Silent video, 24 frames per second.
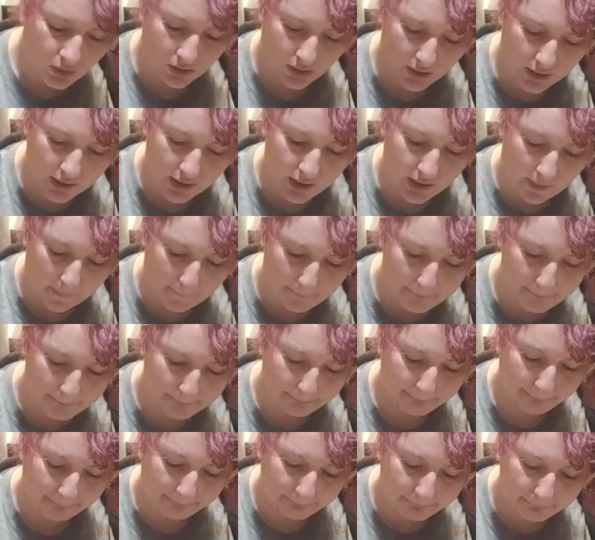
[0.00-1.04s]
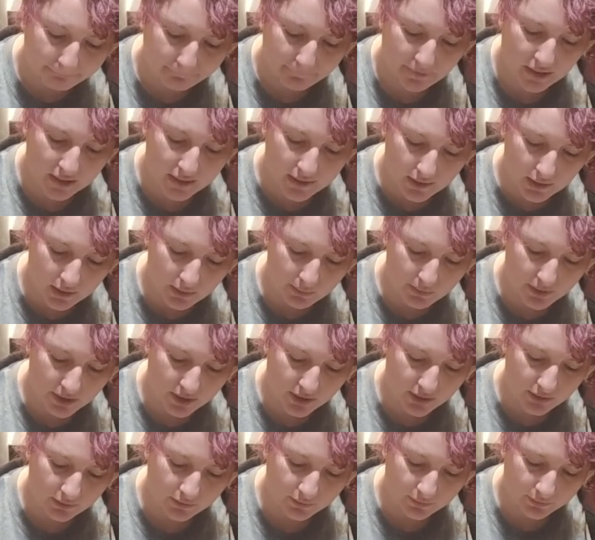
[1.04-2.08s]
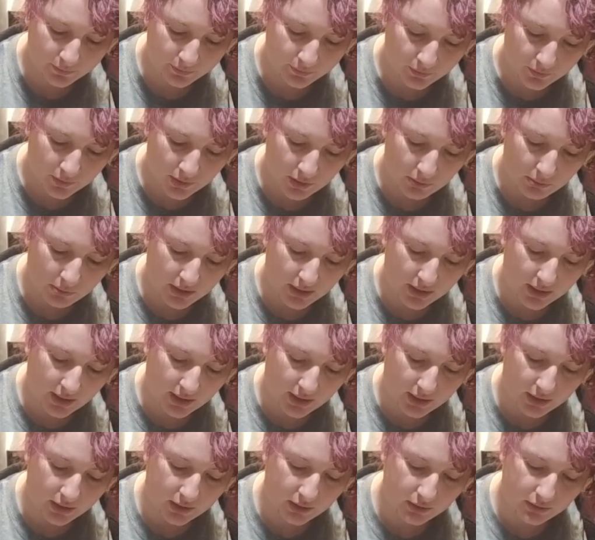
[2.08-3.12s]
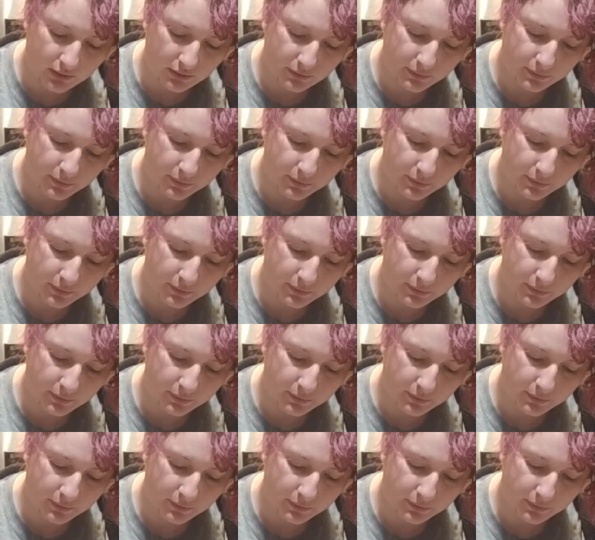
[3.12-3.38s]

Kind of mix it up there. I'm gonna get a